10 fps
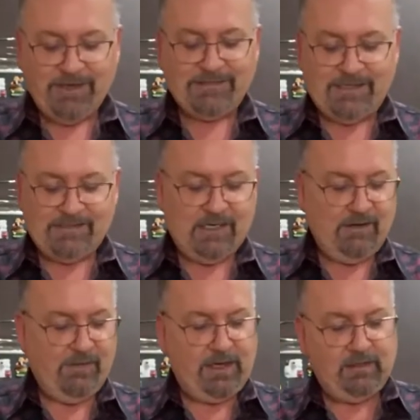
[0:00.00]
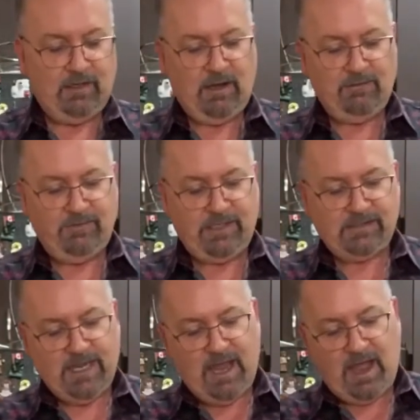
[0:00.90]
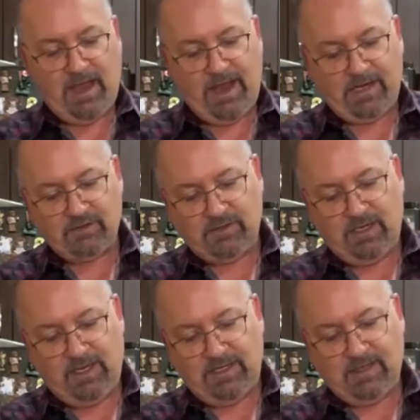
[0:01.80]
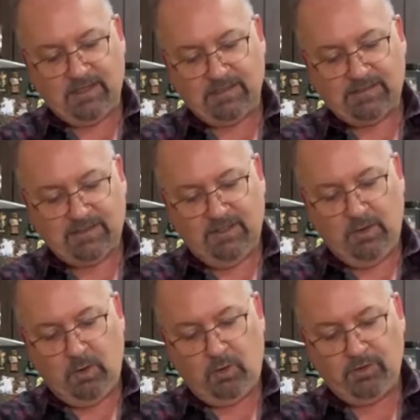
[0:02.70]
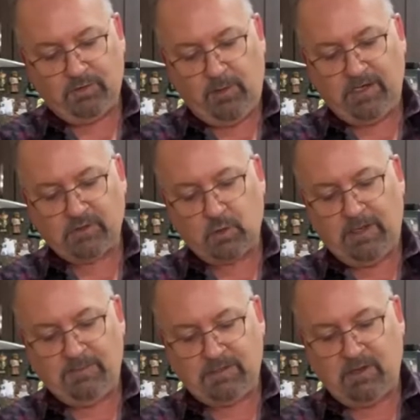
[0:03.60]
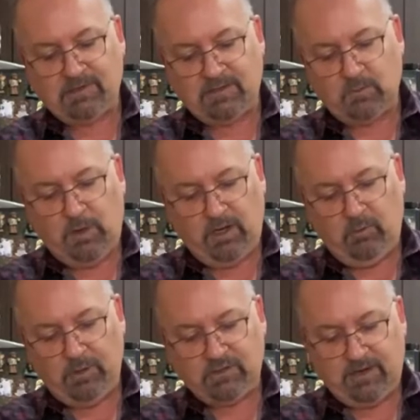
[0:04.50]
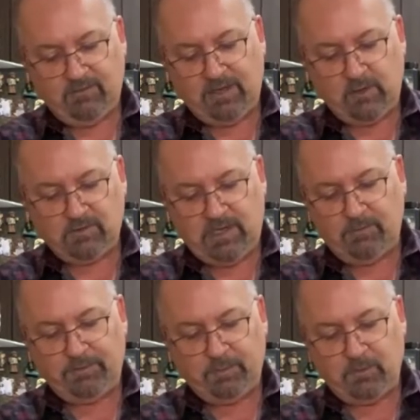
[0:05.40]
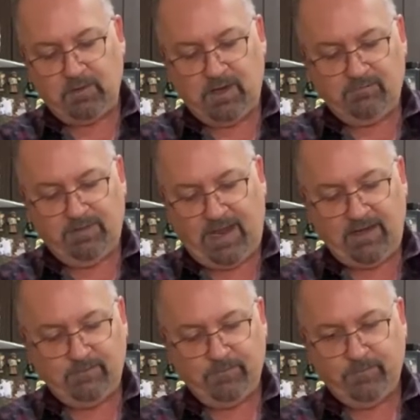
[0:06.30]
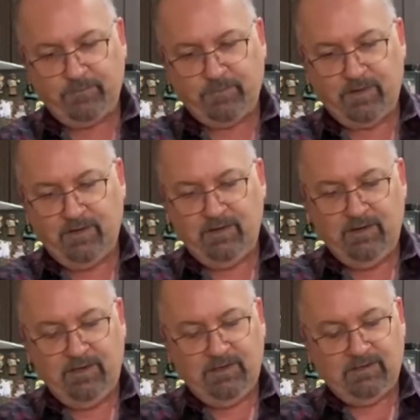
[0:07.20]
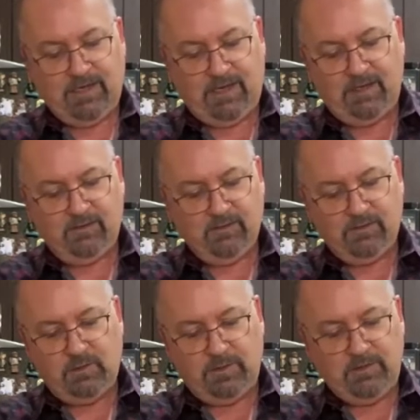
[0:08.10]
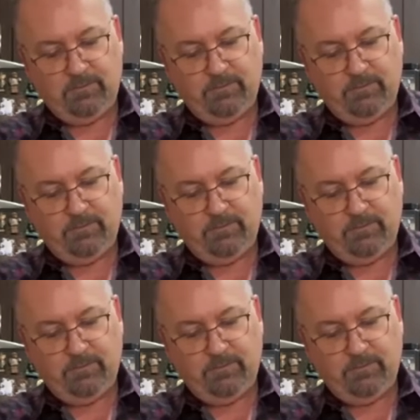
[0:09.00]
Since then I've added a lot of things. I actually like this horseradish cream sauce as well, which I have another tablespoon of that to add to it.